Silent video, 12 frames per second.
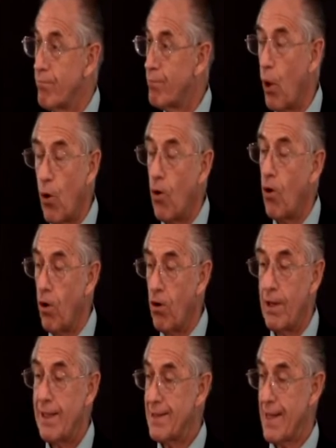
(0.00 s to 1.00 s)

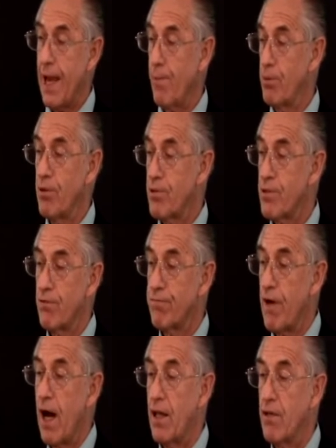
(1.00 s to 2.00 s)
poor examples of
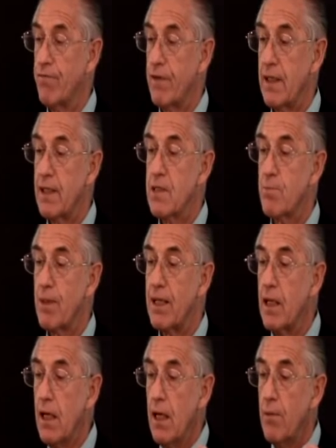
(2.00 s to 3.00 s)
father figures.
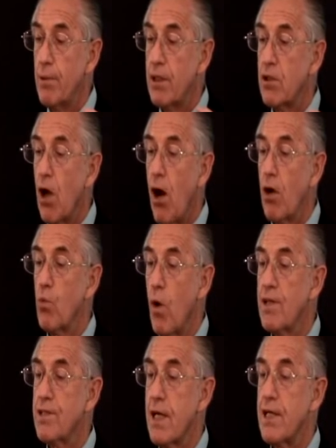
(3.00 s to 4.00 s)
But, but God
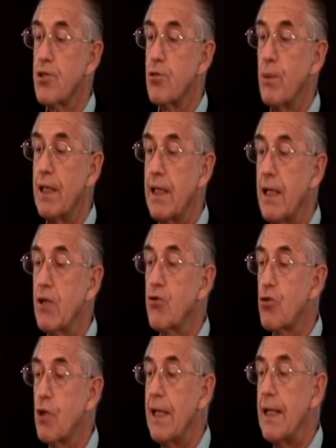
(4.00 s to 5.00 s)
wants us to begin
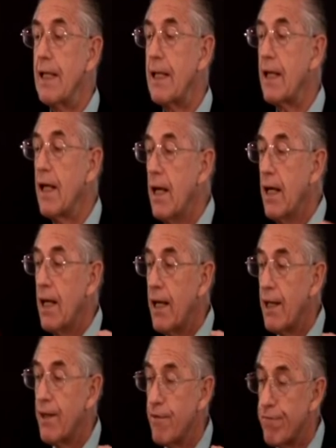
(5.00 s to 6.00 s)
treating
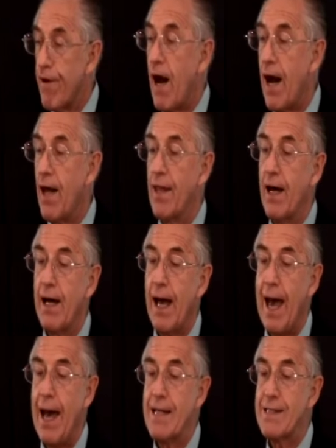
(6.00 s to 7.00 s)
the father
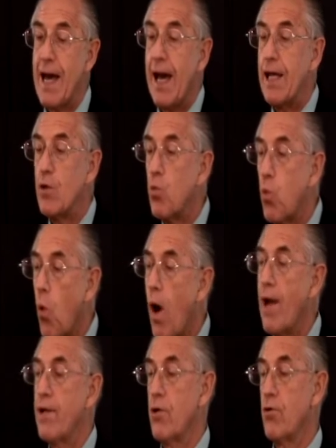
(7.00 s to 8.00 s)
as a
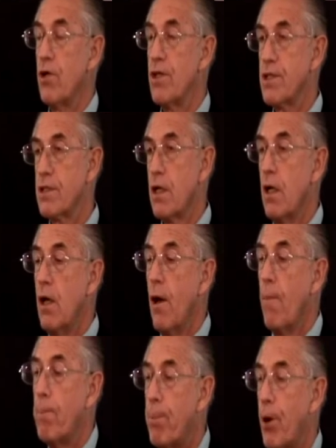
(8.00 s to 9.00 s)
wondrous,
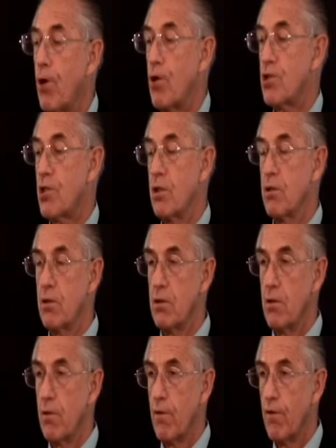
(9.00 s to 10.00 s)

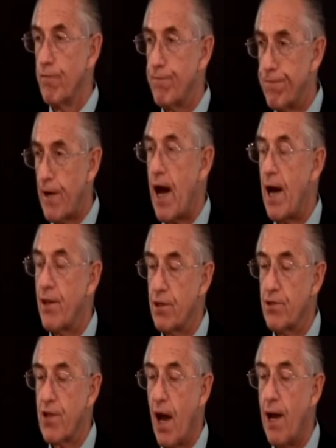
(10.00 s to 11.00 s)
personal,
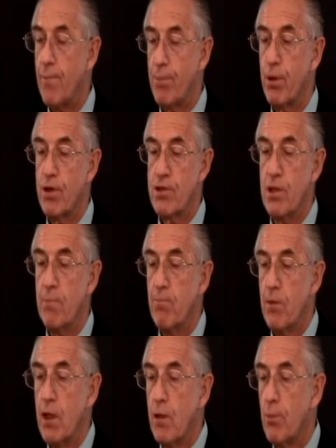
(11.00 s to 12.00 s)
father-type person.
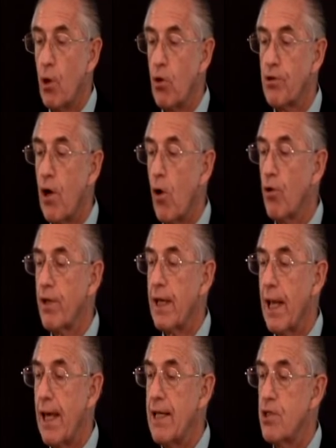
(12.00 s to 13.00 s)
Paul told the
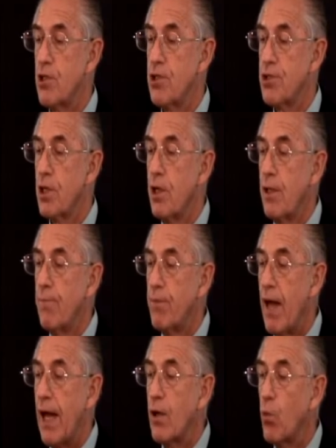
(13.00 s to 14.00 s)
Galatians,
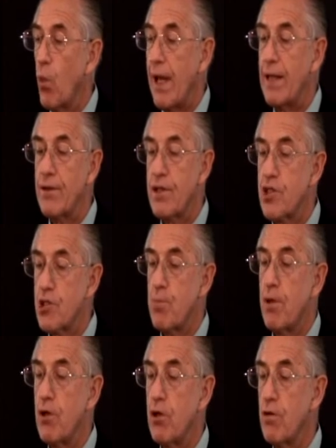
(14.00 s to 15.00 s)
that when the
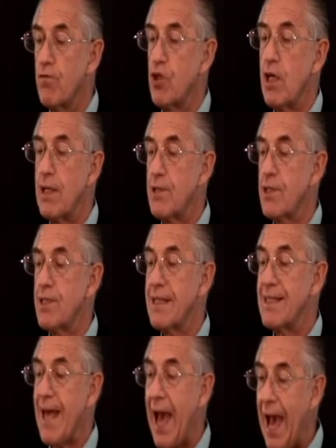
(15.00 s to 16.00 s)
Spirit of Jesus
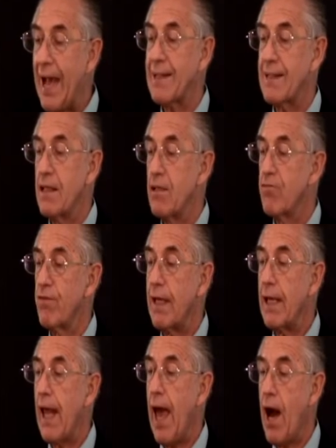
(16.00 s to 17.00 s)
is active
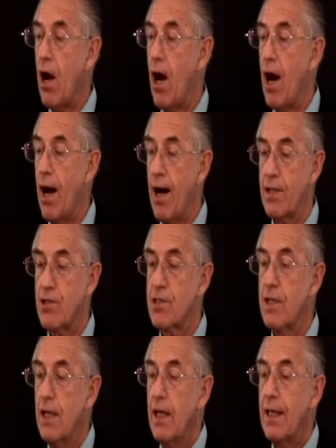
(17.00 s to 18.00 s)
in our
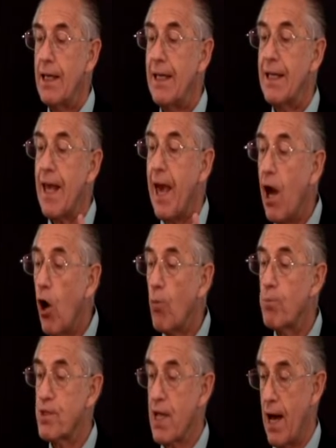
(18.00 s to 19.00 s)
hearts, it
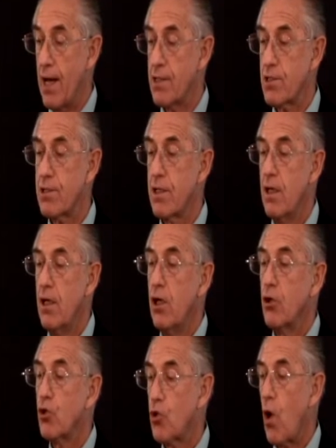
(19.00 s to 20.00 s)
helps us
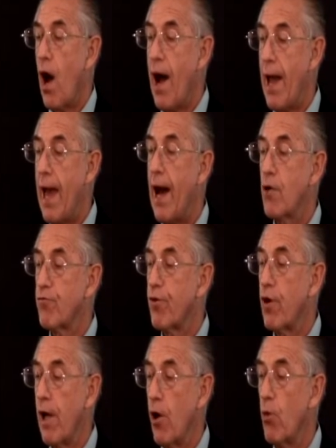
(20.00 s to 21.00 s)
cry out
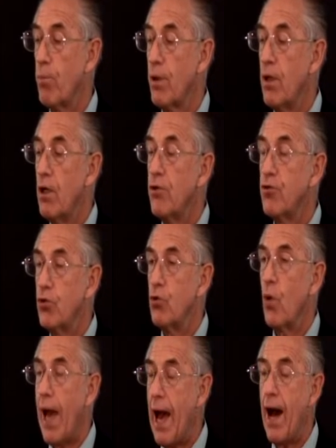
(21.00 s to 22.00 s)
for help
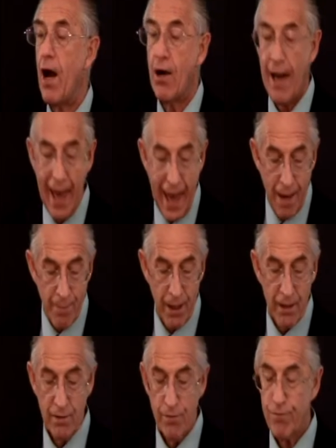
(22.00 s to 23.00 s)
to our
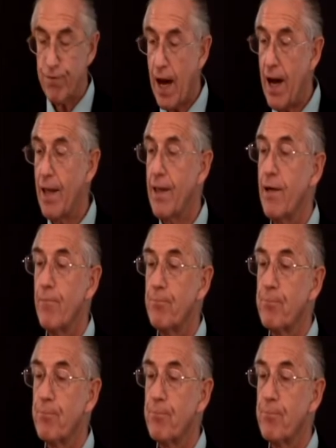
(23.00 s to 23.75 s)
Abba Father.